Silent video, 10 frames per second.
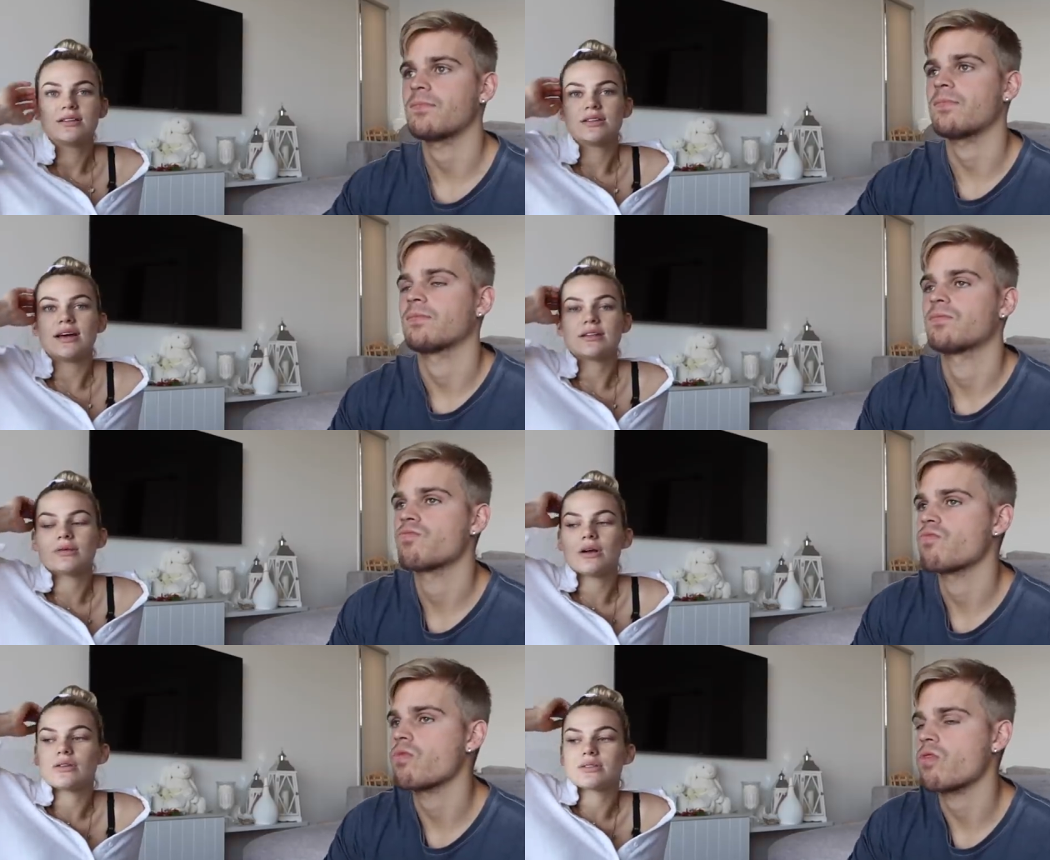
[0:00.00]
Speaker 1: So
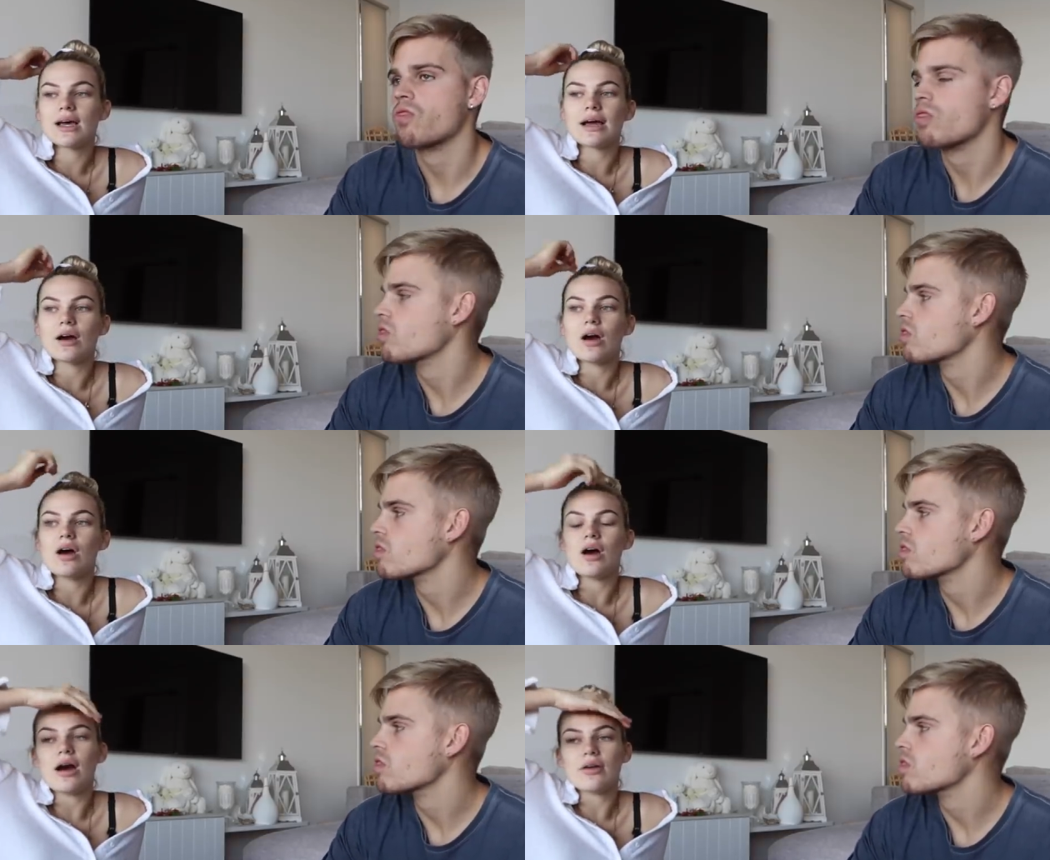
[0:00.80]
that's when I was like,
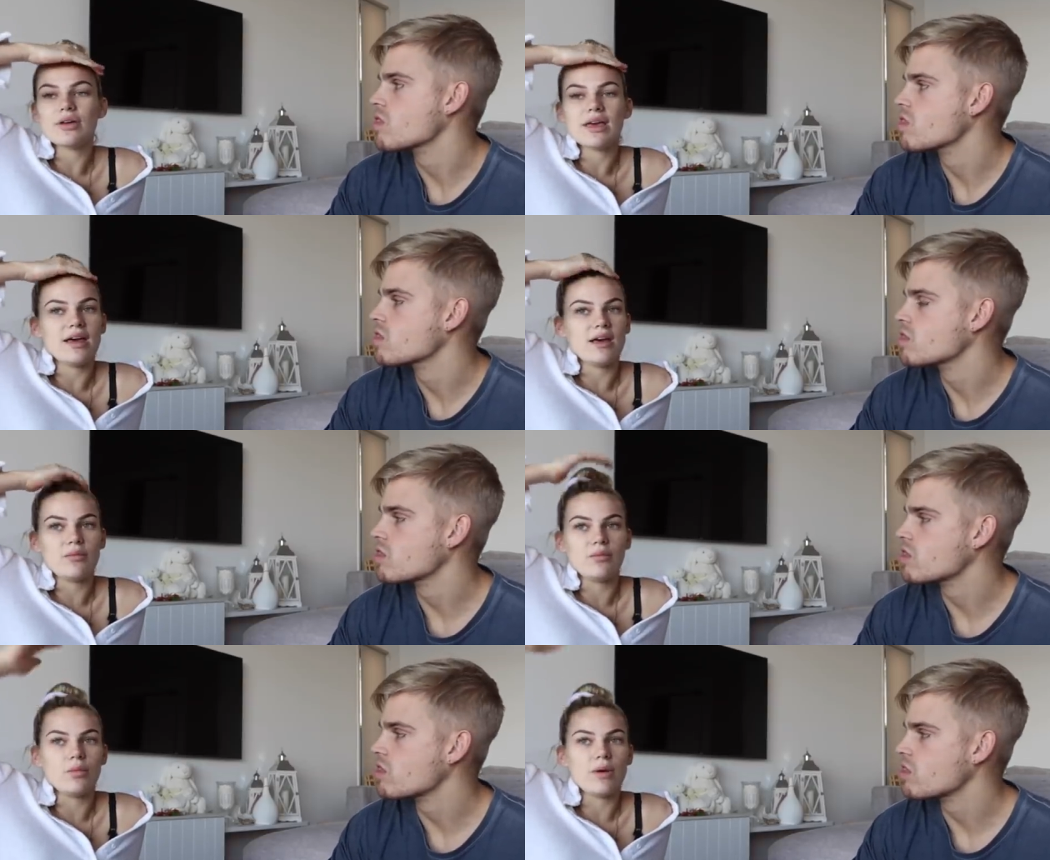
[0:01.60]
I don't
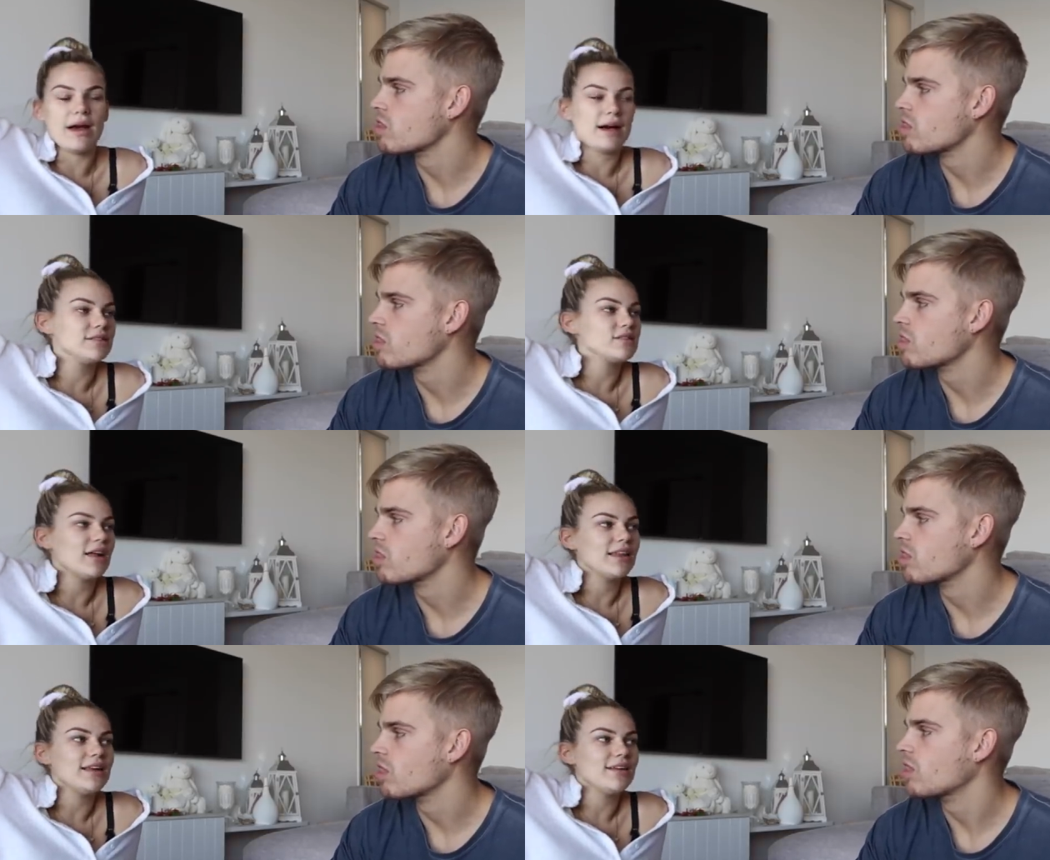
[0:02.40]
care how
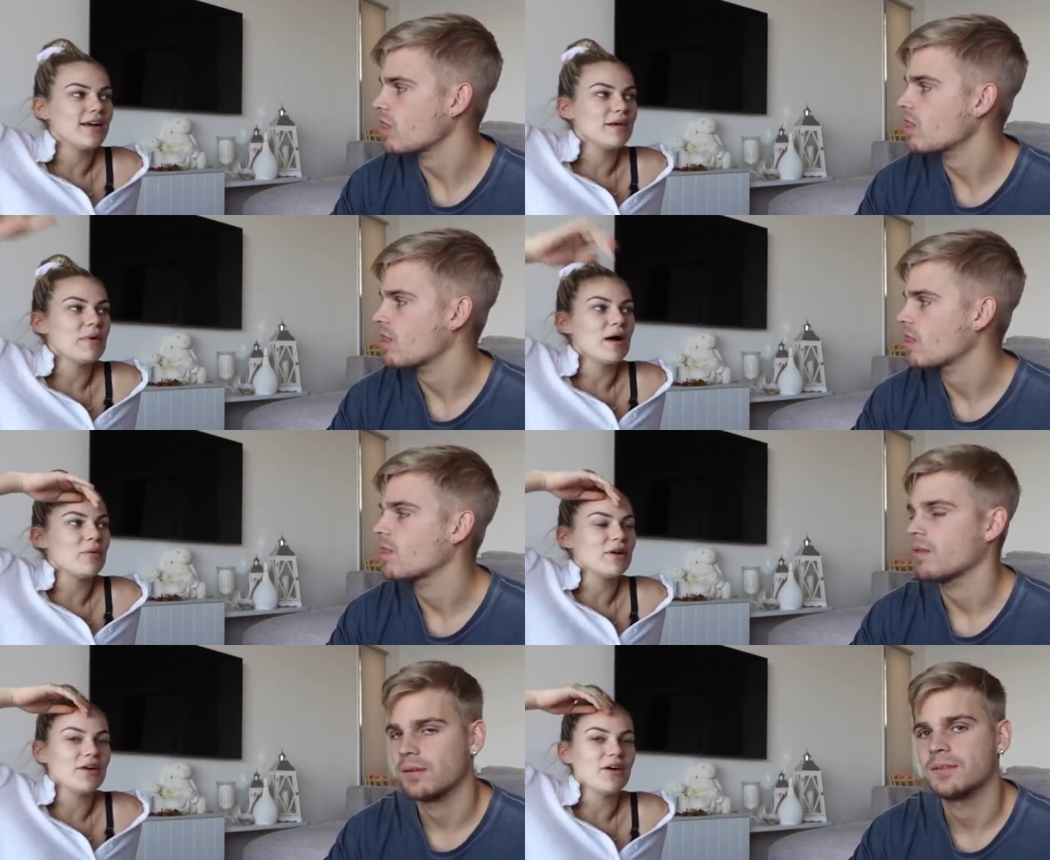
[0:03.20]
dilated I am. I
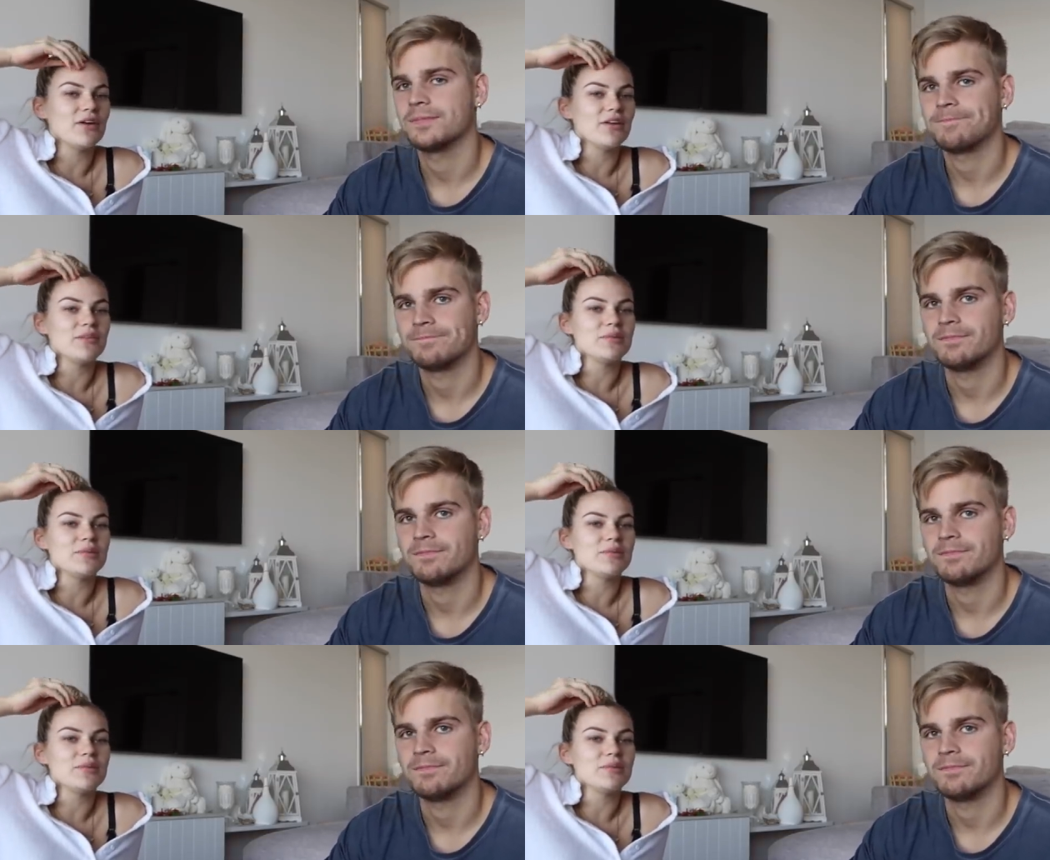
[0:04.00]
want to go